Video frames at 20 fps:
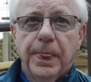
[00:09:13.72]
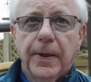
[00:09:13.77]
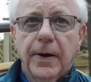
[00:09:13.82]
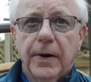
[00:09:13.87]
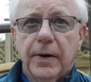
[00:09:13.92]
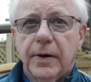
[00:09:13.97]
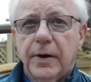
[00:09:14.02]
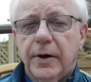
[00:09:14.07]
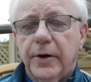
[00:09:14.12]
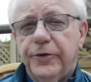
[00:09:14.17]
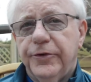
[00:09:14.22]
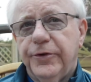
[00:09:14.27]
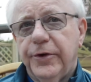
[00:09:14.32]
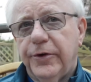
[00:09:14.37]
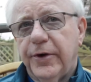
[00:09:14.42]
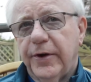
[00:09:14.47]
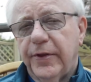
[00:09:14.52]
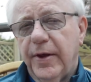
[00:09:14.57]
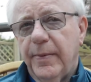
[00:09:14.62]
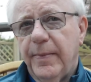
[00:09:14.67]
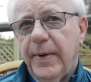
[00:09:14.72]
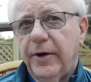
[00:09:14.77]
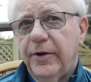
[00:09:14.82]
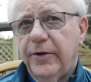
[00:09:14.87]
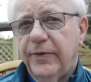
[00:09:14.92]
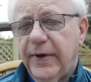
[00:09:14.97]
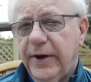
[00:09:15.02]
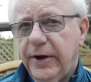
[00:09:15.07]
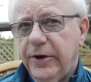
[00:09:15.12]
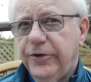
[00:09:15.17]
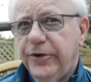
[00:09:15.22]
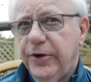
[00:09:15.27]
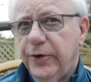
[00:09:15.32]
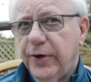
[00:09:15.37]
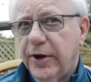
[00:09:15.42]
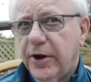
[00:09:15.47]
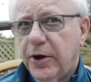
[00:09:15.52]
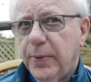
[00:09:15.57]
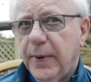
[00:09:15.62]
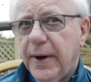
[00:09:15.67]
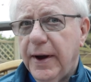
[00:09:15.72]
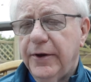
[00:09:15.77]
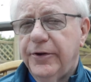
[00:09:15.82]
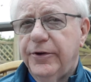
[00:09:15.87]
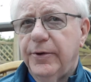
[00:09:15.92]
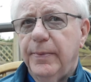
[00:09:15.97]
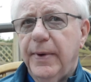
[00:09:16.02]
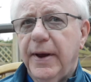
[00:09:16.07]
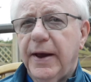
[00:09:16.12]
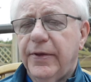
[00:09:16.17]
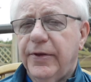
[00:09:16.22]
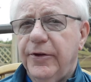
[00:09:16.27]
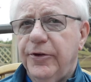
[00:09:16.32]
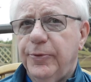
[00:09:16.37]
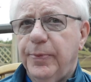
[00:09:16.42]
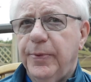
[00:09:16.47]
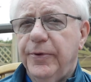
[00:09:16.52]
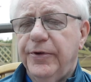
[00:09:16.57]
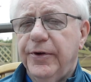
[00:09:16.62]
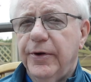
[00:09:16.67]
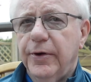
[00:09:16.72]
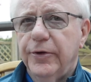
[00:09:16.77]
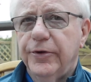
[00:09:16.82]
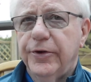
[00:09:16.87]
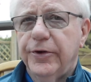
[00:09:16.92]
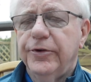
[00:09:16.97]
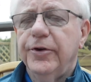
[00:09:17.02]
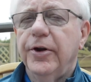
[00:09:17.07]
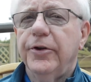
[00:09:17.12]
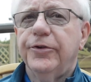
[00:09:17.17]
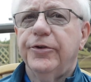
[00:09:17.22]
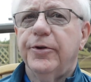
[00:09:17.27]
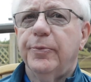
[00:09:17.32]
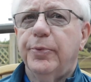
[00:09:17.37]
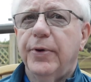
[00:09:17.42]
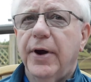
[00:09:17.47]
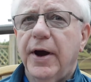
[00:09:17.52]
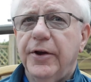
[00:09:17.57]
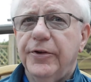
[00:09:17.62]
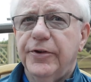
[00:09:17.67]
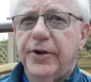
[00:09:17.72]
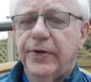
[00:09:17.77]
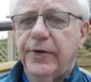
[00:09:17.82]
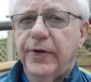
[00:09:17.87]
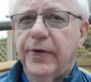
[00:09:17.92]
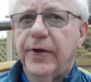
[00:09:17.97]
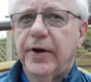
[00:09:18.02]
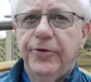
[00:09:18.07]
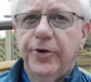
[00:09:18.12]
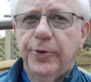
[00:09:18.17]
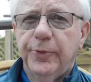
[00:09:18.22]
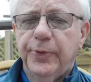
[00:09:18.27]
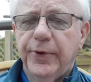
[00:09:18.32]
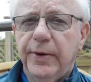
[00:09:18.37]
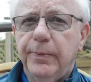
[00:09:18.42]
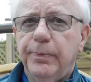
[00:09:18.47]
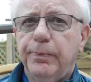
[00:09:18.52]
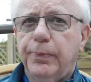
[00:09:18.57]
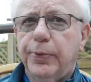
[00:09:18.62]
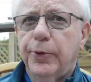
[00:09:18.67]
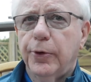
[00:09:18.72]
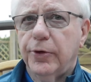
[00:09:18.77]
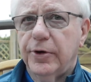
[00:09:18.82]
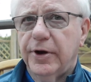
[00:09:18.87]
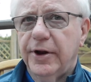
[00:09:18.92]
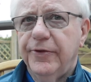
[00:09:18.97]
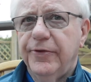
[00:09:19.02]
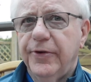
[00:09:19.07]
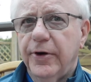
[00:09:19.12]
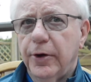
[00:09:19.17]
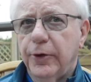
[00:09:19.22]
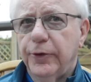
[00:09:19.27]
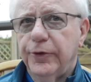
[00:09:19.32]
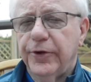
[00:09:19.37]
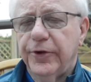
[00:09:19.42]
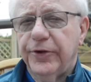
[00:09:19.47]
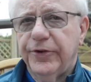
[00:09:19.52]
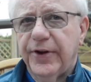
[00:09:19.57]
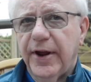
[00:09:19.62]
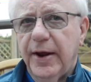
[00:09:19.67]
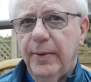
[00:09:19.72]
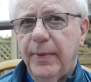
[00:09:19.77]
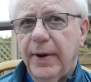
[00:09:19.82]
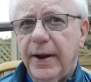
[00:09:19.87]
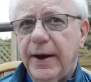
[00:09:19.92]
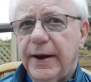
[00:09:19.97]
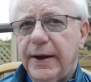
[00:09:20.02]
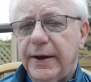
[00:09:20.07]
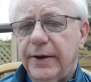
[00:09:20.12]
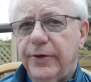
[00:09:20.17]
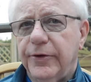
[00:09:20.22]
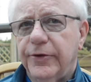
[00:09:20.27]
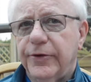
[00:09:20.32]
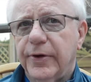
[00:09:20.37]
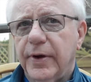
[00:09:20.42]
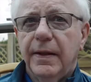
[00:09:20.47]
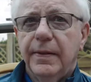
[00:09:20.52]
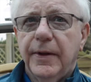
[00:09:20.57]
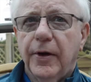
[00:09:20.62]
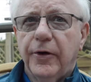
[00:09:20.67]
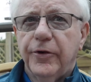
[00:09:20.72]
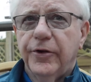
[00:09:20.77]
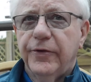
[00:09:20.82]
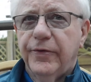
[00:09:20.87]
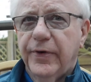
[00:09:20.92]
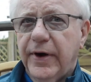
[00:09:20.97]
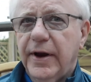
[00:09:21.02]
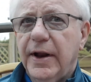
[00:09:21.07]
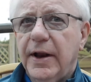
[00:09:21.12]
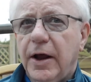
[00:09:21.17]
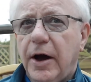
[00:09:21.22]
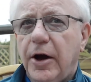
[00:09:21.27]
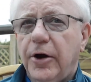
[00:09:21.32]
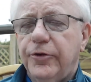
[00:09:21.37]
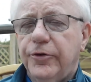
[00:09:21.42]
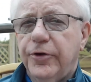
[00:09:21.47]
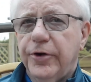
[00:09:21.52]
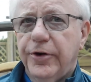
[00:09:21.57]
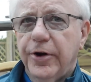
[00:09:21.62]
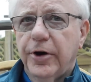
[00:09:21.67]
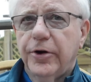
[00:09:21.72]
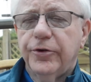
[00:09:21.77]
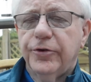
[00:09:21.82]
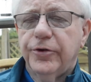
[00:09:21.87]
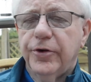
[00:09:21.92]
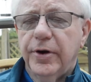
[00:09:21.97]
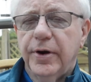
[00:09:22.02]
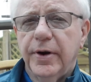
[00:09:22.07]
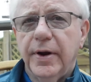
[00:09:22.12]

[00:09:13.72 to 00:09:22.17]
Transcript: Considering the amount of energy required to make these materials, it's not surprising that the footprint broadly follows the same lines. There is a very large reduction